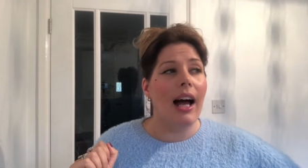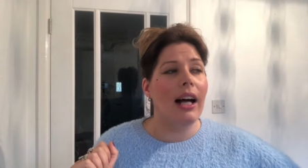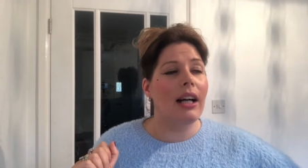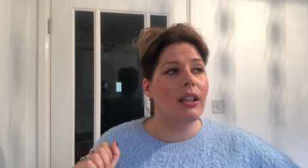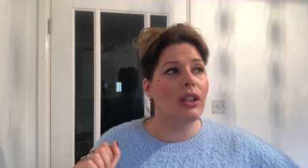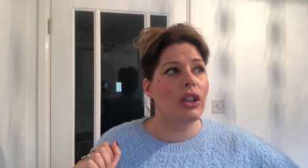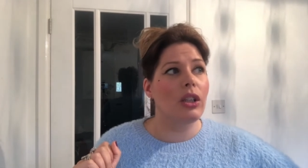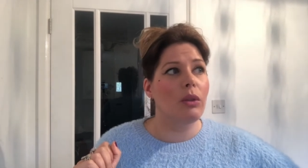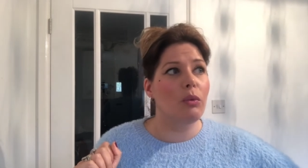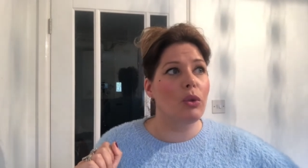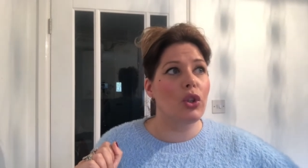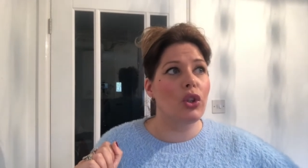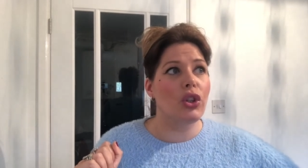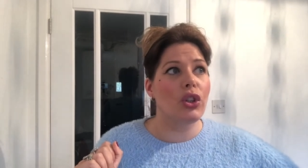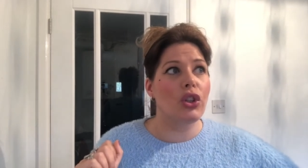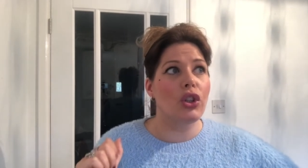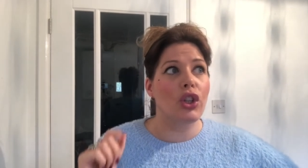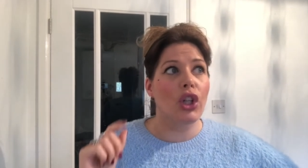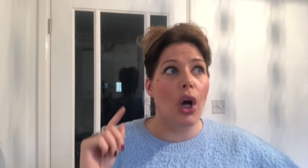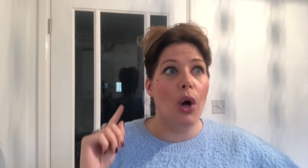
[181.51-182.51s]
And she was
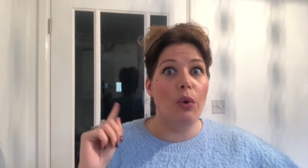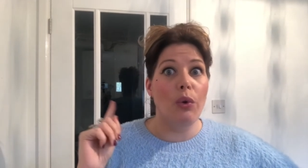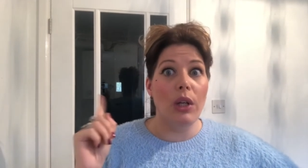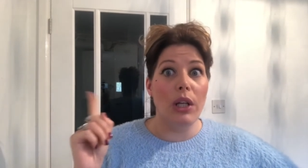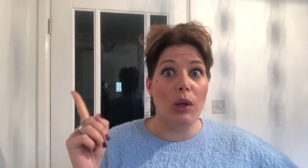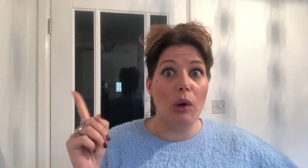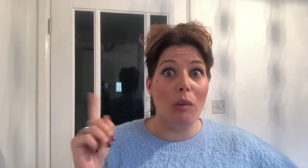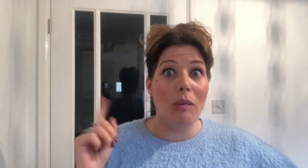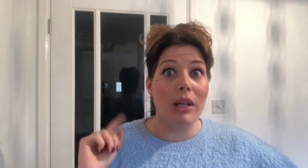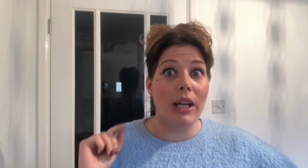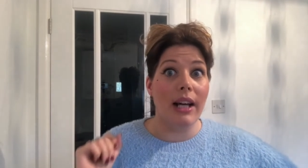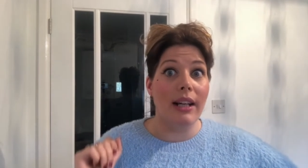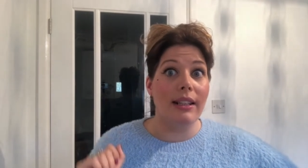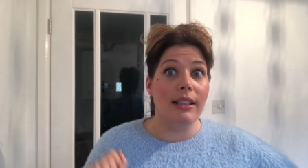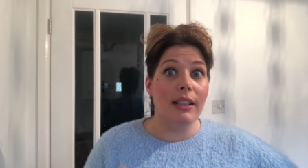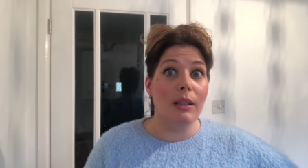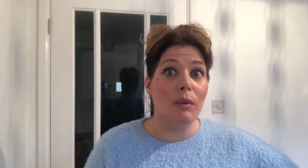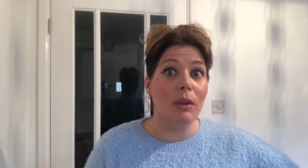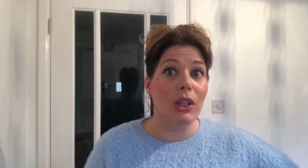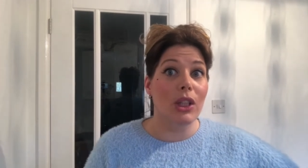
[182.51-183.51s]
Tony
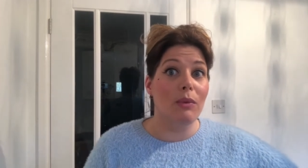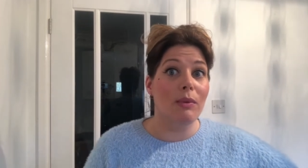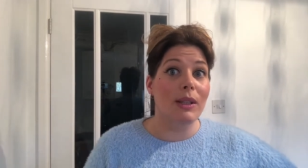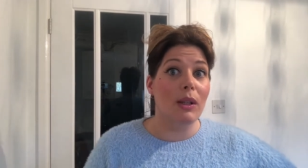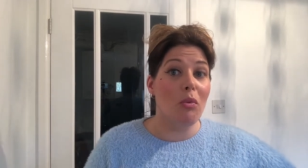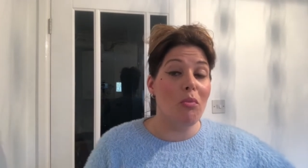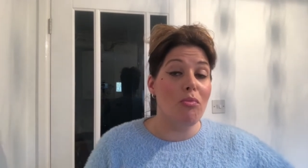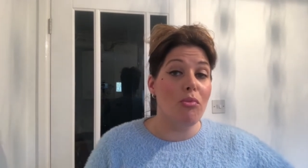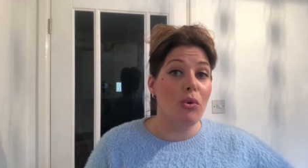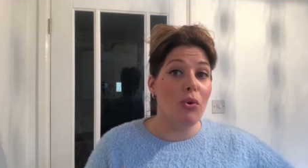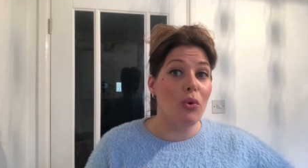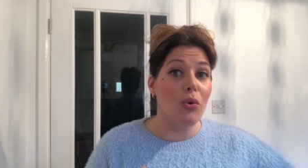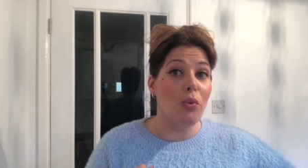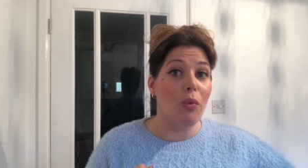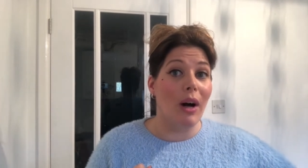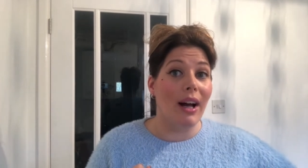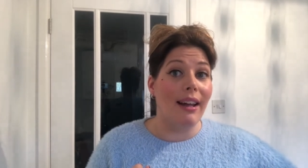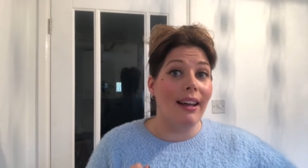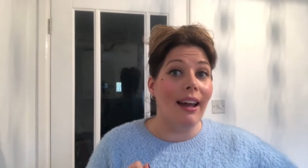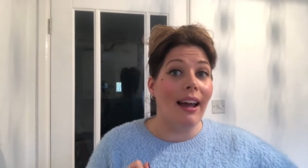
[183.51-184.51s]
nominated when she was on
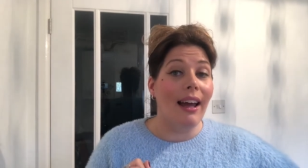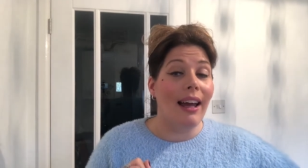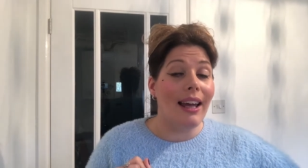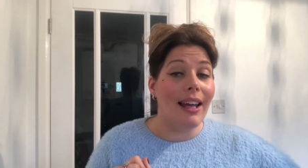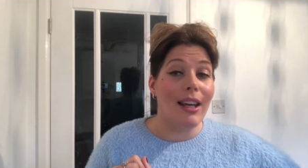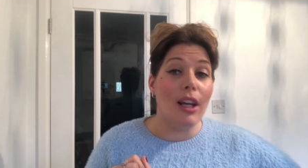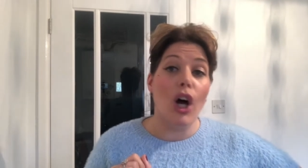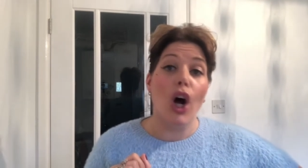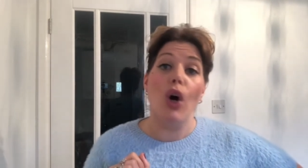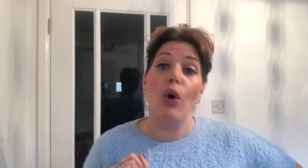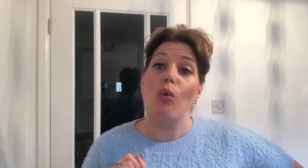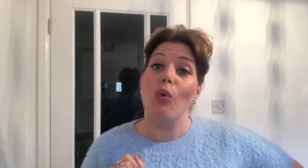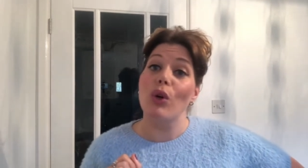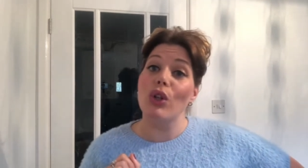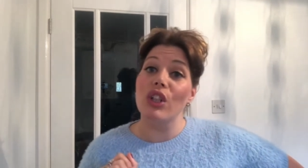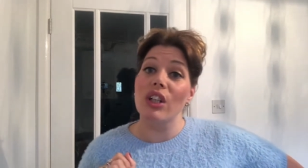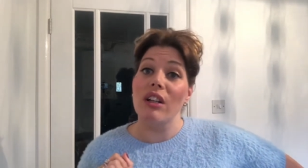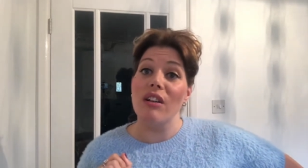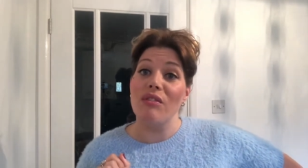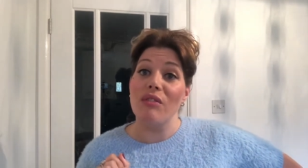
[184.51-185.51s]
Broadway in Oh
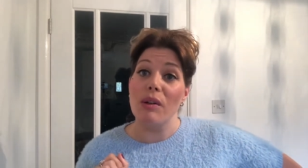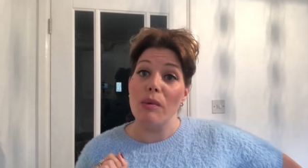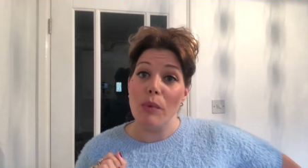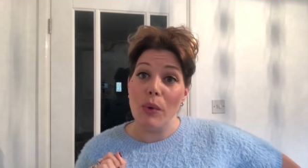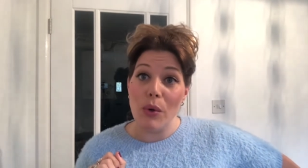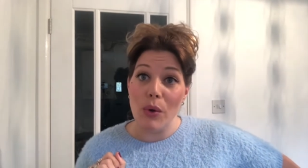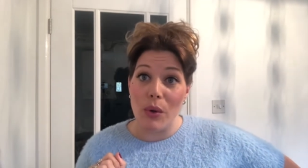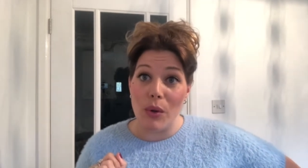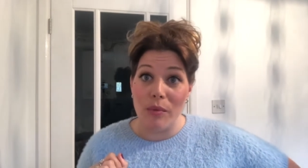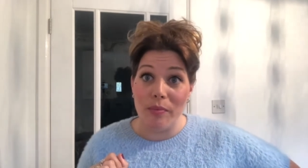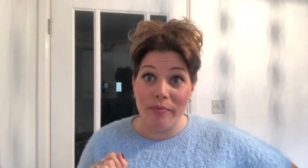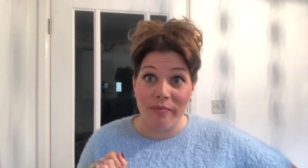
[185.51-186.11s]
What a Lovely War.